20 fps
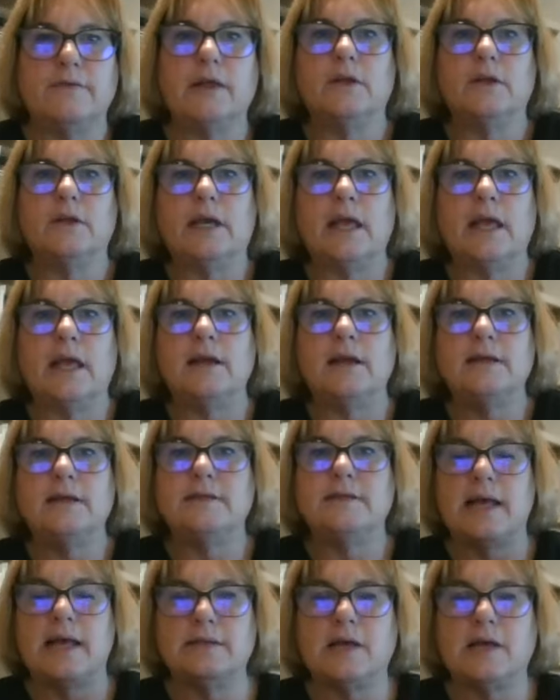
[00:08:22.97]
They look at it
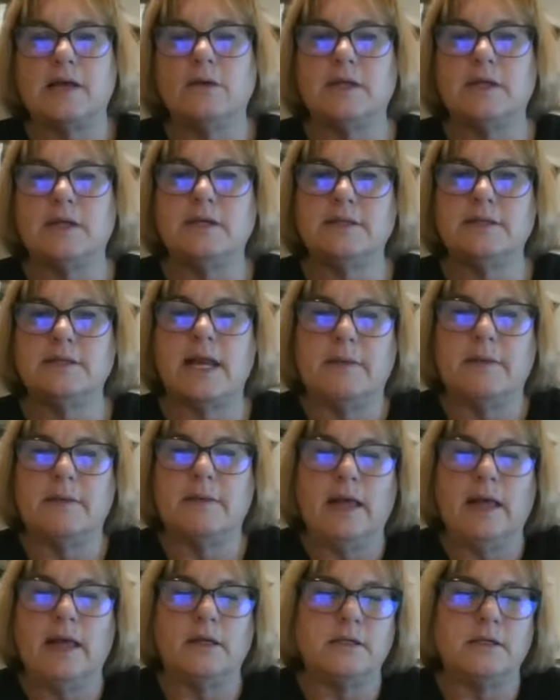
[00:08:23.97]
as that's how things stay in
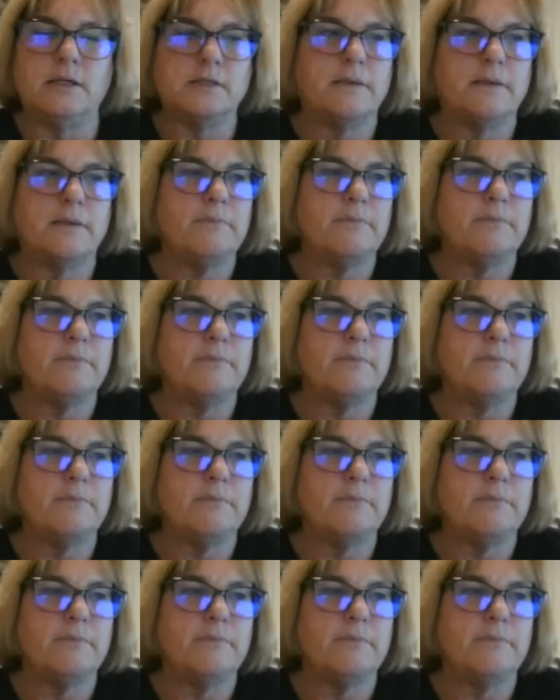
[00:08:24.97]
balance.